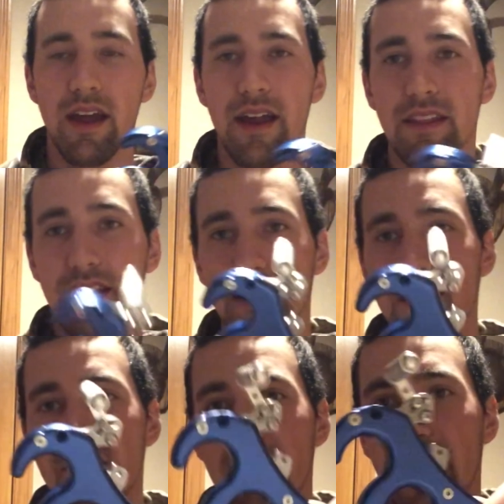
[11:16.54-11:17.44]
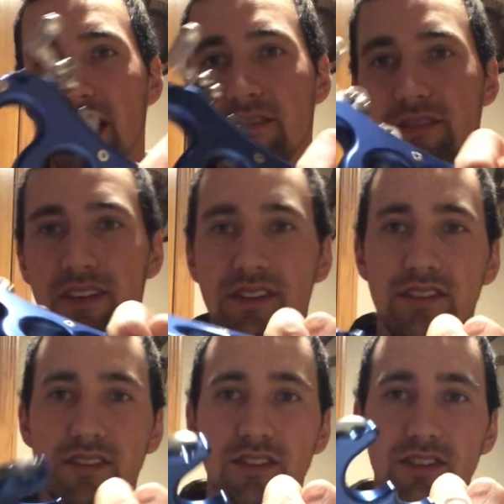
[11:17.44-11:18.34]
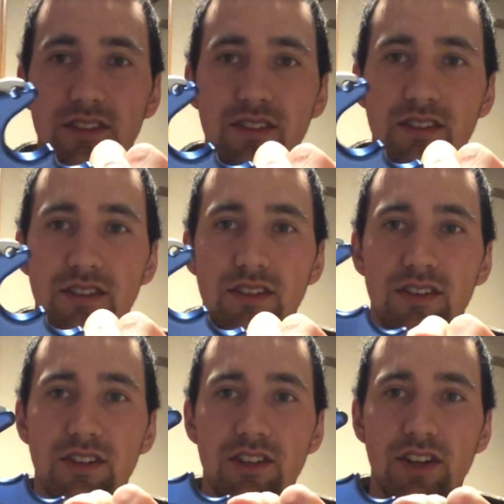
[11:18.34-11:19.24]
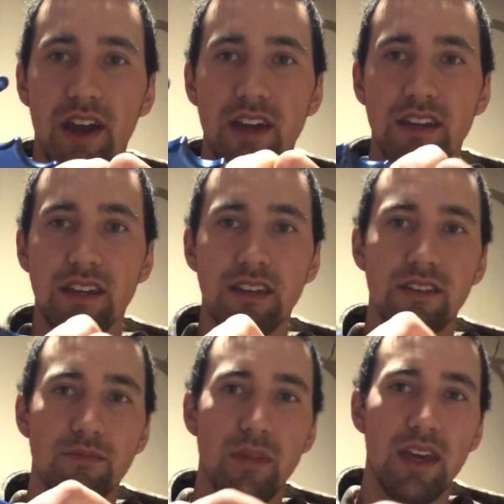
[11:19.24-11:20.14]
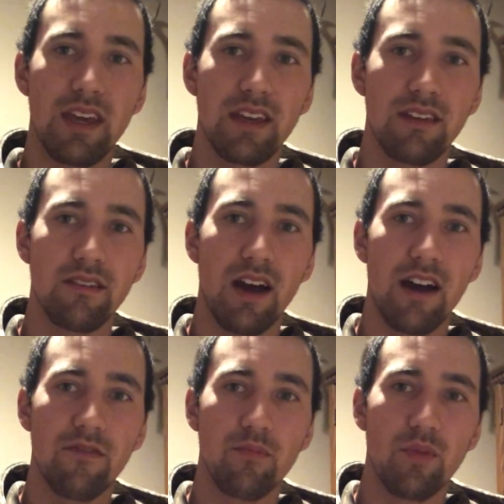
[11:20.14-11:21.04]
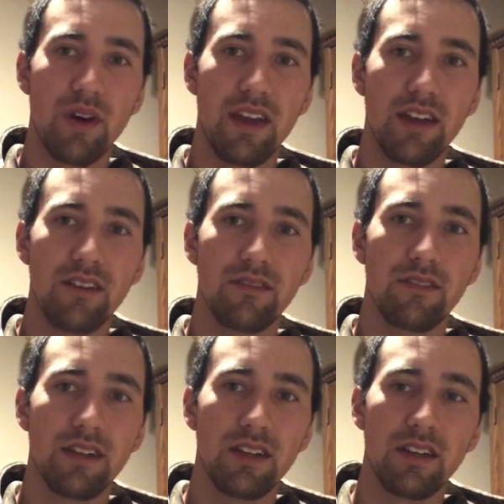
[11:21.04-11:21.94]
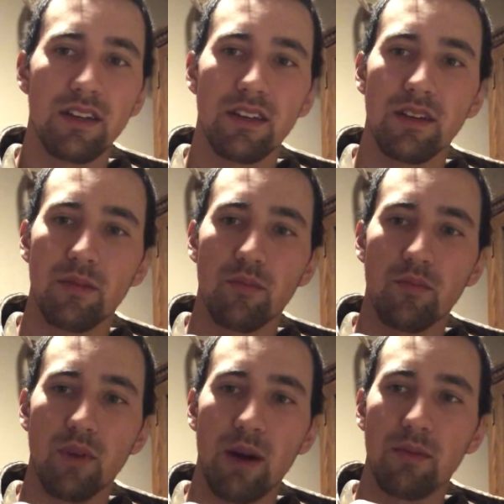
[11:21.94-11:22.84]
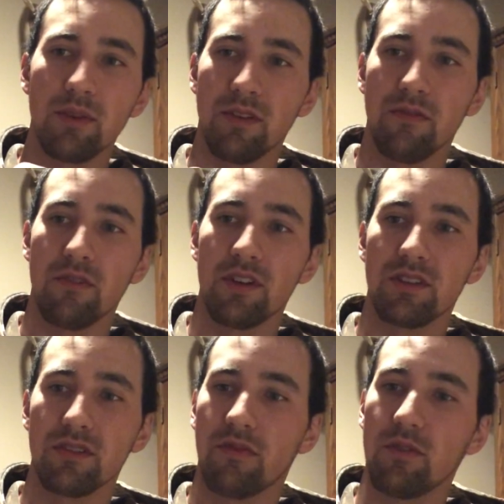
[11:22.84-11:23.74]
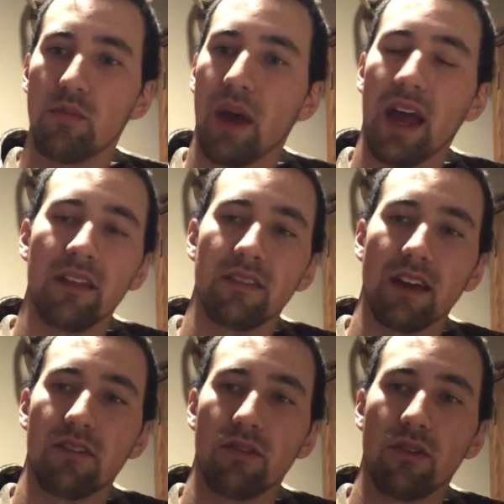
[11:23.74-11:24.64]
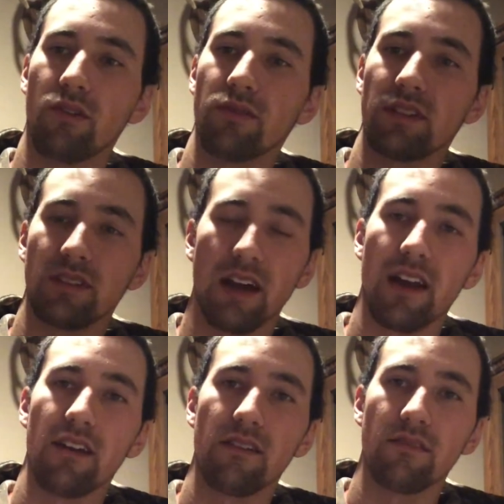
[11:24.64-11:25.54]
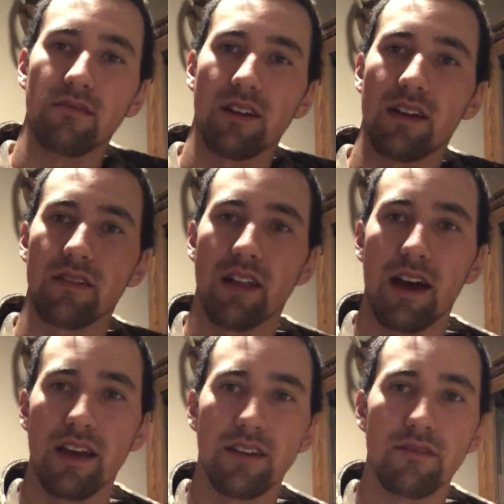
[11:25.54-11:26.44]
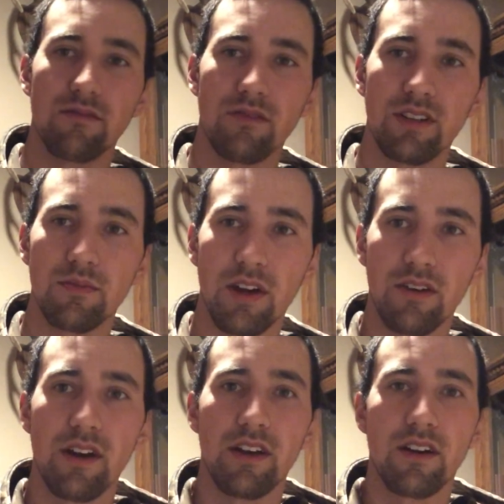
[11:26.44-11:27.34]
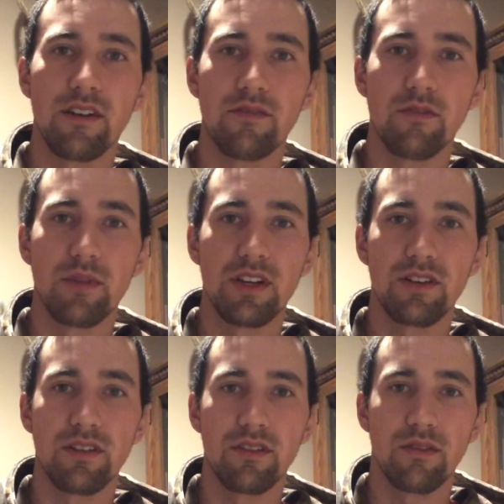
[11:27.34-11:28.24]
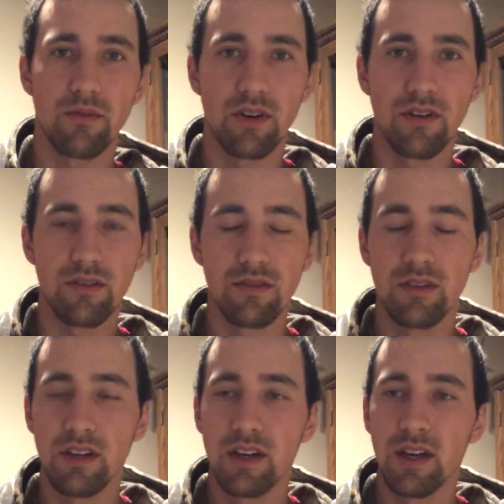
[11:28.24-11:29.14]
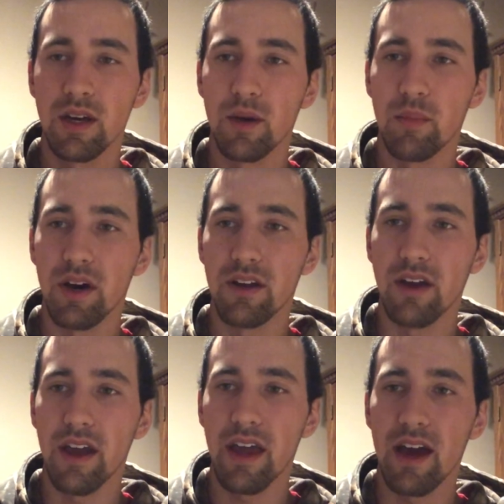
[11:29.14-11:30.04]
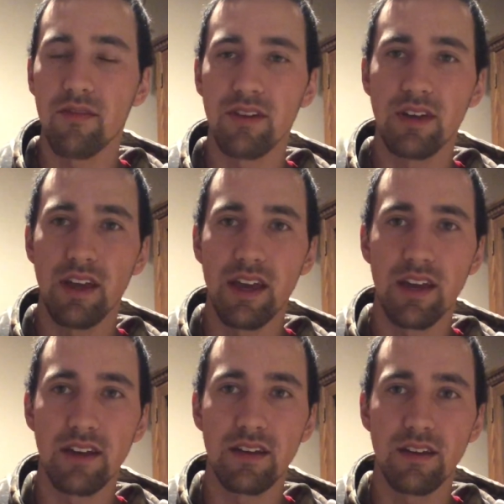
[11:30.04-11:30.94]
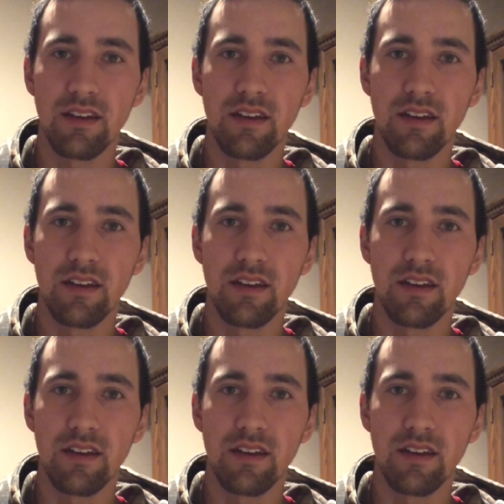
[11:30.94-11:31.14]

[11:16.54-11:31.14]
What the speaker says: and then here I have this just Chinese-made, off-brand, probably infringes a few patents, I don't know. It got it online, risked my credit card information to the world, but I have it, and